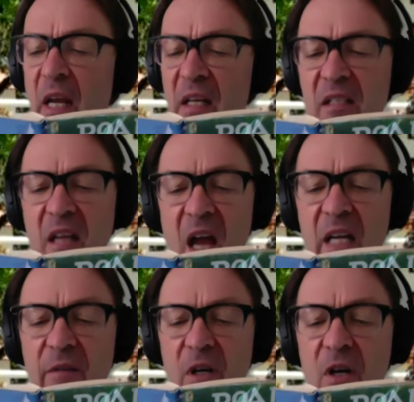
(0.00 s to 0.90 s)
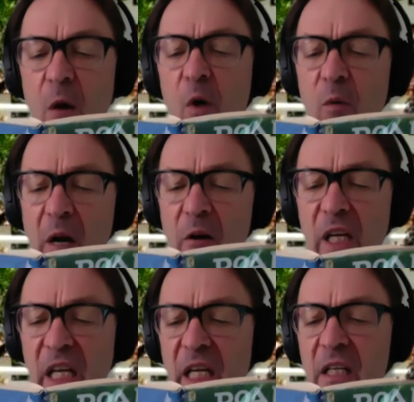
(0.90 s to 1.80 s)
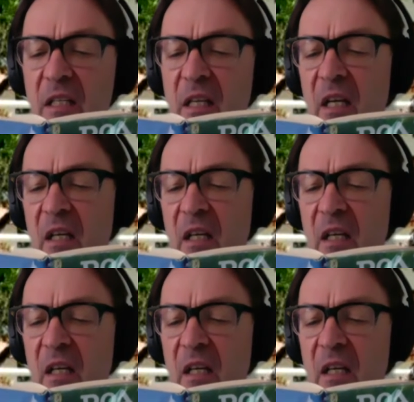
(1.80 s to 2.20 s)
and has not even known where he is,